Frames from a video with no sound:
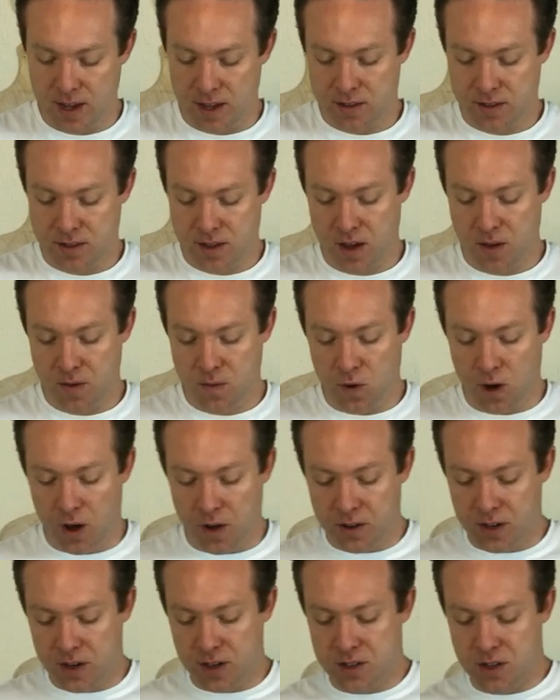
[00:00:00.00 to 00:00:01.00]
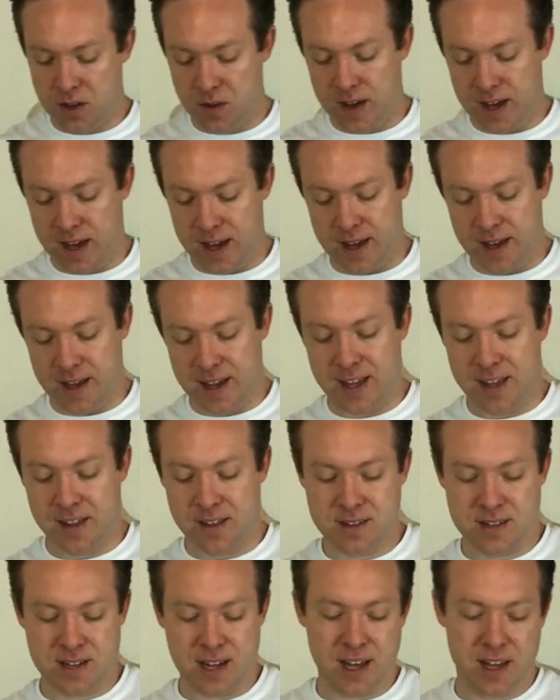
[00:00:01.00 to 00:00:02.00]
So what I'm going to do here
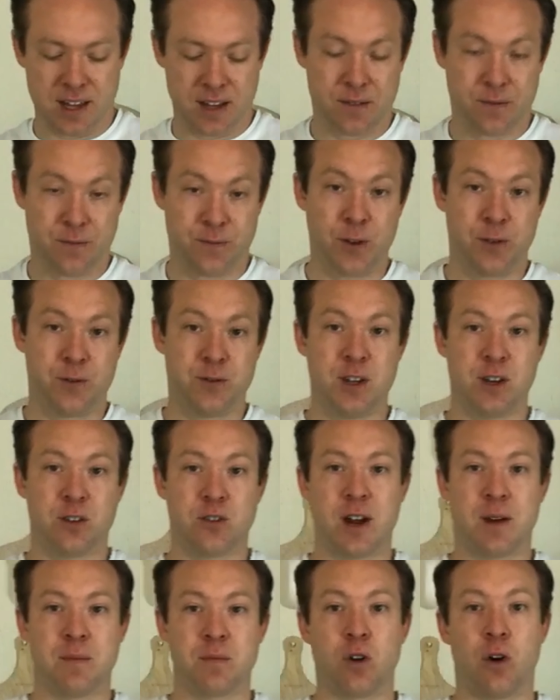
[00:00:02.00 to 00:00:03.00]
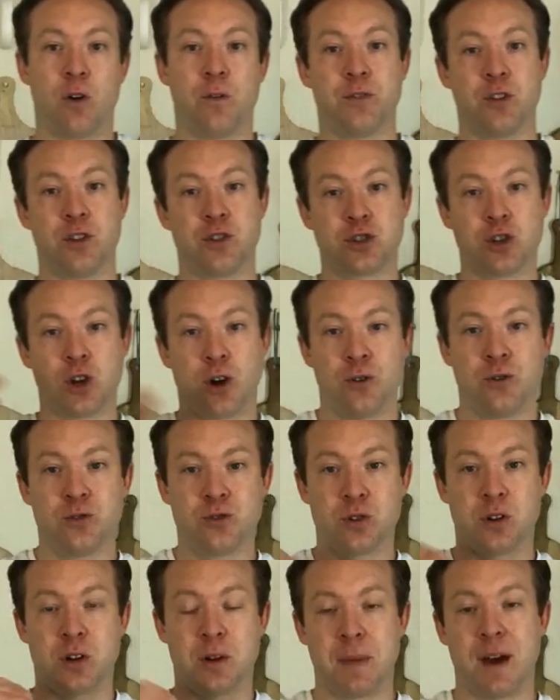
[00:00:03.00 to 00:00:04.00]
is take 50 grams off the
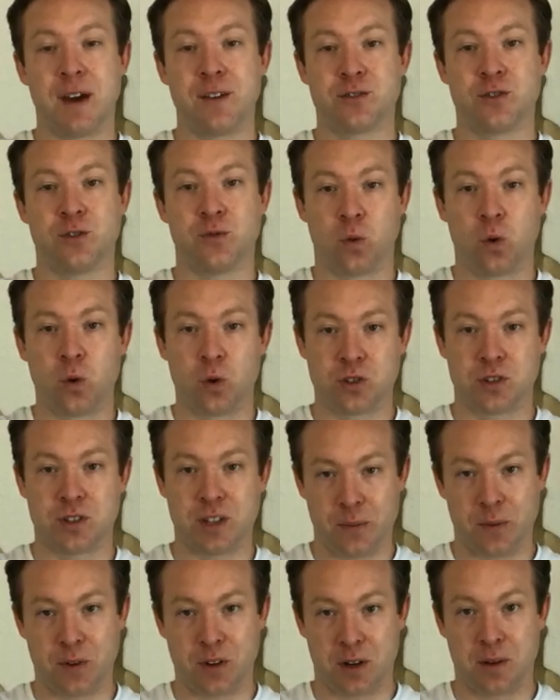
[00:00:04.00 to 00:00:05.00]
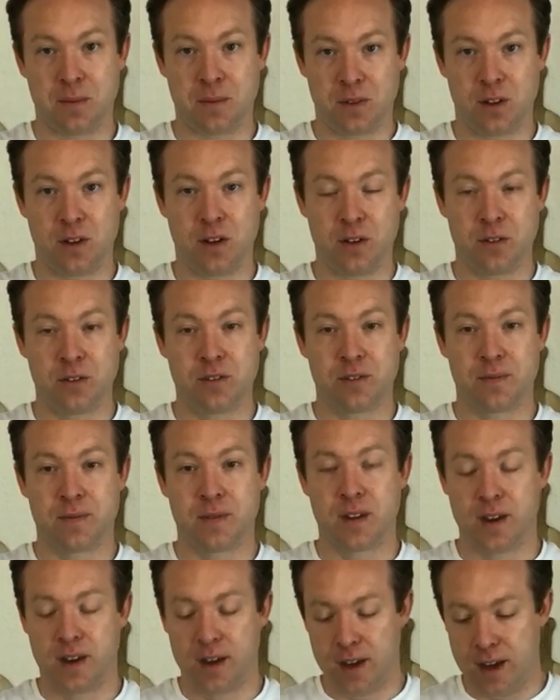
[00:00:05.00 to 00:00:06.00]
total amount of water that we're going to use,
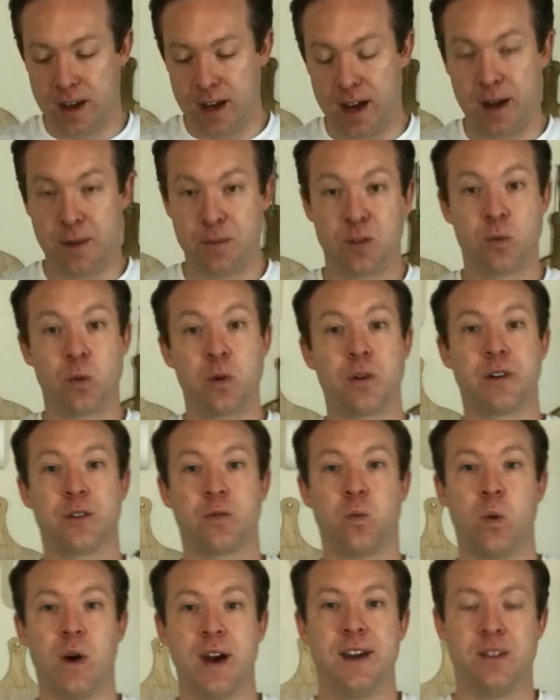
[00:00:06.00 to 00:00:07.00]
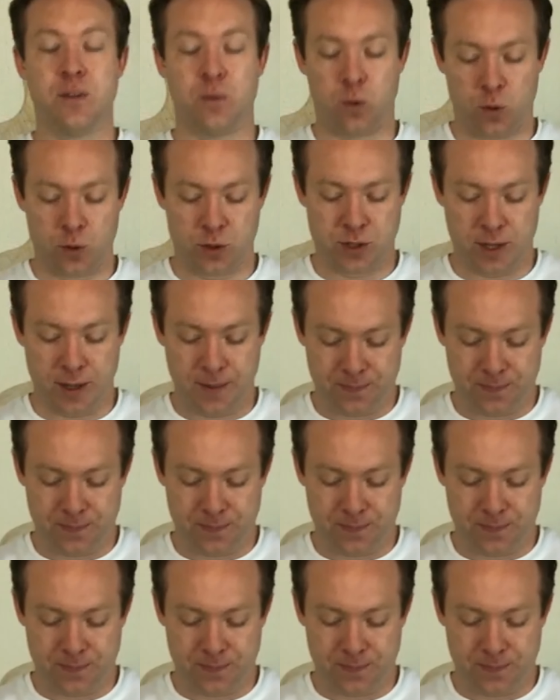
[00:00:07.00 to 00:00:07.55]
because we always weigh the water,